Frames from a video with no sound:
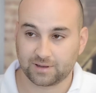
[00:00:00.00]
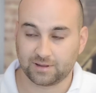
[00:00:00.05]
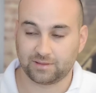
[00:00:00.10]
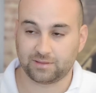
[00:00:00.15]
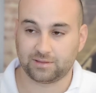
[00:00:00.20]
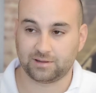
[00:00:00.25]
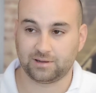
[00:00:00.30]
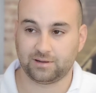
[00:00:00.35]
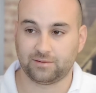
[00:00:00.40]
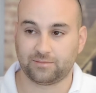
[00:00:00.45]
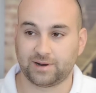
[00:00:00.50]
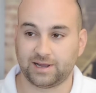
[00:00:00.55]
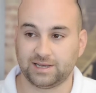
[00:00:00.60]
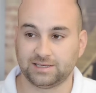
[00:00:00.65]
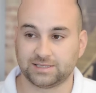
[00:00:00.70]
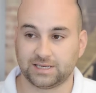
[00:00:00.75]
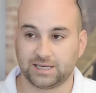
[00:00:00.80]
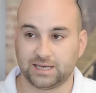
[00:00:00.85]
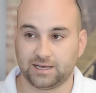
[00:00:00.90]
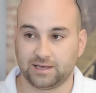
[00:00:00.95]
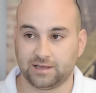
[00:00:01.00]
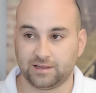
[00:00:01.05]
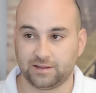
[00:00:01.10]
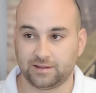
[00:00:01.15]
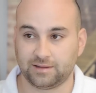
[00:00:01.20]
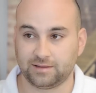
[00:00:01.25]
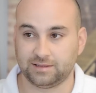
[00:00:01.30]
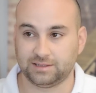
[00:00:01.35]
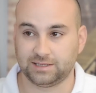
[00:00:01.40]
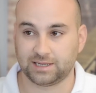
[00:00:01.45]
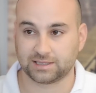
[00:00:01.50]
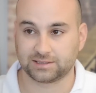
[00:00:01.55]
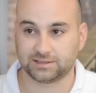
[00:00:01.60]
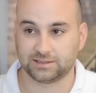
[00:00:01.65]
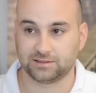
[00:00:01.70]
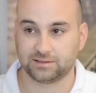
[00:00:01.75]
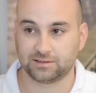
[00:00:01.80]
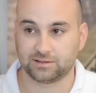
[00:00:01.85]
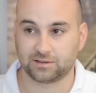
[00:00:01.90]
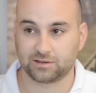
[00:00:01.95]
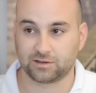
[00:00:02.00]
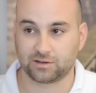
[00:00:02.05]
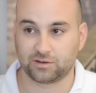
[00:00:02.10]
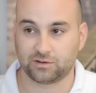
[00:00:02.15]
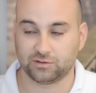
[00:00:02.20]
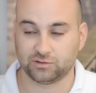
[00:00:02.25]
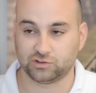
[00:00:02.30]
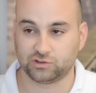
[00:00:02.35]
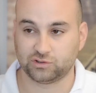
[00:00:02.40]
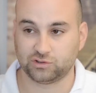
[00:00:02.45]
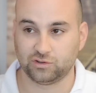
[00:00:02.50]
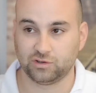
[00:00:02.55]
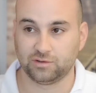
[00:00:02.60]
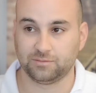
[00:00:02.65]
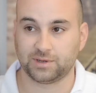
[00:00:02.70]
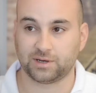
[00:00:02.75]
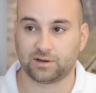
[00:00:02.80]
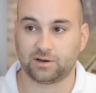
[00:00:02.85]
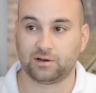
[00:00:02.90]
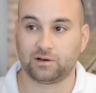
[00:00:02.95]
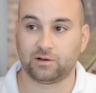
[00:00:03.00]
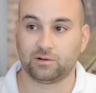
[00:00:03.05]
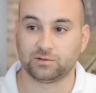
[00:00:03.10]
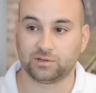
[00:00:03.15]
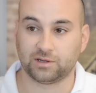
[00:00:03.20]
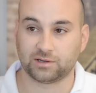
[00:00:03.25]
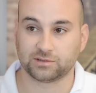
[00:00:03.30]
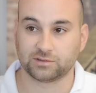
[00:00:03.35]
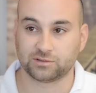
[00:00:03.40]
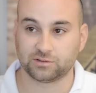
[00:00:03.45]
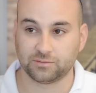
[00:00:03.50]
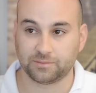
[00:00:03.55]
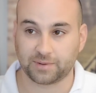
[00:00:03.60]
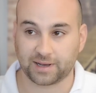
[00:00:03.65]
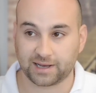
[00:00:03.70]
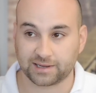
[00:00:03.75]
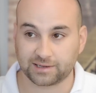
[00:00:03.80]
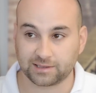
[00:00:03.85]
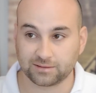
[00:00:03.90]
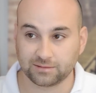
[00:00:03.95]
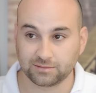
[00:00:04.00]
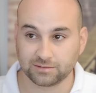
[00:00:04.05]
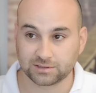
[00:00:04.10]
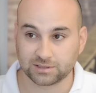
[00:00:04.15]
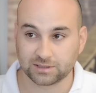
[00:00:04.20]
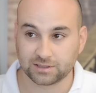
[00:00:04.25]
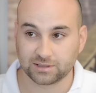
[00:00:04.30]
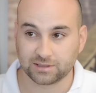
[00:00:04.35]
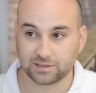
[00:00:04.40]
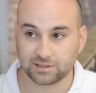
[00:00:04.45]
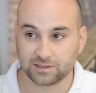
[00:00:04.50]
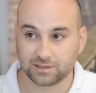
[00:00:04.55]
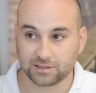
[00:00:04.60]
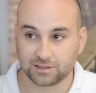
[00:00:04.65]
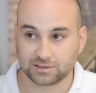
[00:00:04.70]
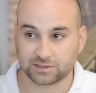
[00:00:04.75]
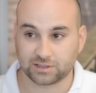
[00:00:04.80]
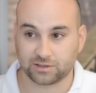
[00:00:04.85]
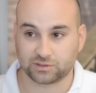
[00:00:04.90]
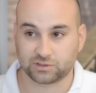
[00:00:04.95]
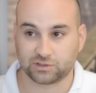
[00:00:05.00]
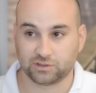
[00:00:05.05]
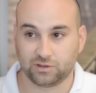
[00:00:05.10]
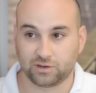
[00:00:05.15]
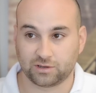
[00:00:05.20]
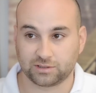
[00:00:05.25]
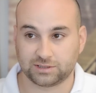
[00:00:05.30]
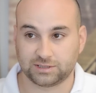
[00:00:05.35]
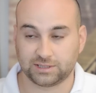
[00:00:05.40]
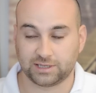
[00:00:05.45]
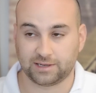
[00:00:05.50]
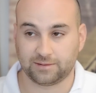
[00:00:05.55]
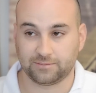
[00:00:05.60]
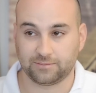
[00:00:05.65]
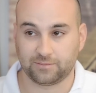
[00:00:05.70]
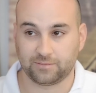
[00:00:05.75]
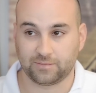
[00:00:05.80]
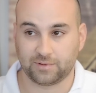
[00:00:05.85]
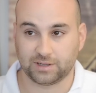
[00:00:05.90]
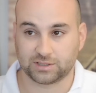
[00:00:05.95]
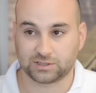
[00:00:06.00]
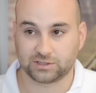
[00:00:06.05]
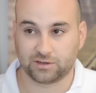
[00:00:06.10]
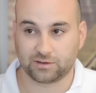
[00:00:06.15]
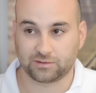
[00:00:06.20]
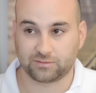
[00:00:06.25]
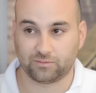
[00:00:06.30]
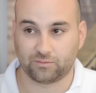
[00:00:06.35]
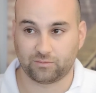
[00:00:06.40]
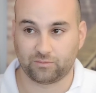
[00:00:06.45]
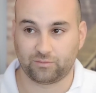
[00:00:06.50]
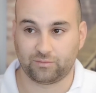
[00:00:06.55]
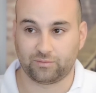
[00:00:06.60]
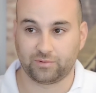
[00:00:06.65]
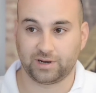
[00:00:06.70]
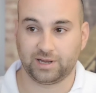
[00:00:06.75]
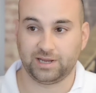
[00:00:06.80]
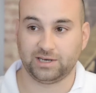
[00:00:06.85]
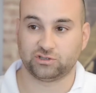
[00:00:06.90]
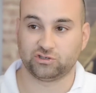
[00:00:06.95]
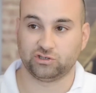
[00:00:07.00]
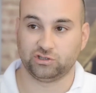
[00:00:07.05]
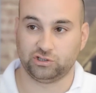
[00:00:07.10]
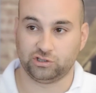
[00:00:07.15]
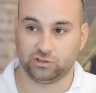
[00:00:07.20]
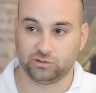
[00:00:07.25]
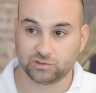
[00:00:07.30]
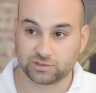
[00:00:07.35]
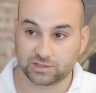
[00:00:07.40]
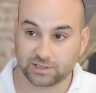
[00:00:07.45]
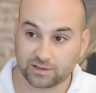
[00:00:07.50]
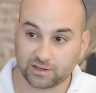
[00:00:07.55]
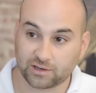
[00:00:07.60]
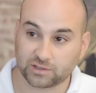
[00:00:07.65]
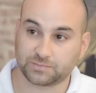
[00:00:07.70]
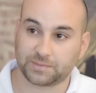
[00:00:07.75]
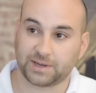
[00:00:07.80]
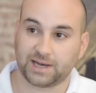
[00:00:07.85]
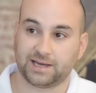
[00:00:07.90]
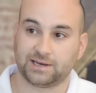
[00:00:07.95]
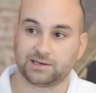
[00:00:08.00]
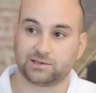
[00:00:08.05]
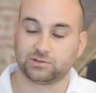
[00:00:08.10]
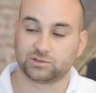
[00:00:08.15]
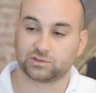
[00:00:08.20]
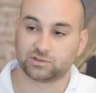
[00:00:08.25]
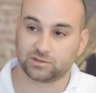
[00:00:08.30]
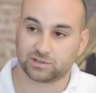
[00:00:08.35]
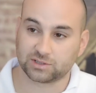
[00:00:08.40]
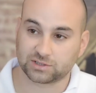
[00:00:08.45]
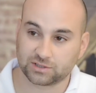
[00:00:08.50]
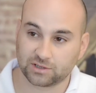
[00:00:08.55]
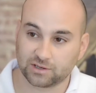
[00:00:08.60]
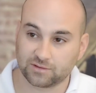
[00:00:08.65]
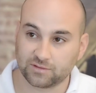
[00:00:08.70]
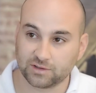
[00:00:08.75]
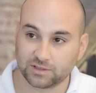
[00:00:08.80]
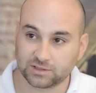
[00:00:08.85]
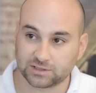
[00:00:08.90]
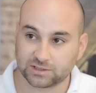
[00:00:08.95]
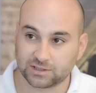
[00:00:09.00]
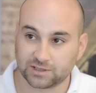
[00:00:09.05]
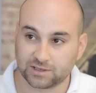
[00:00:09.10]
The eraser doesn't consume and hold on to particles, so it's not reintroducing those particles to the surface,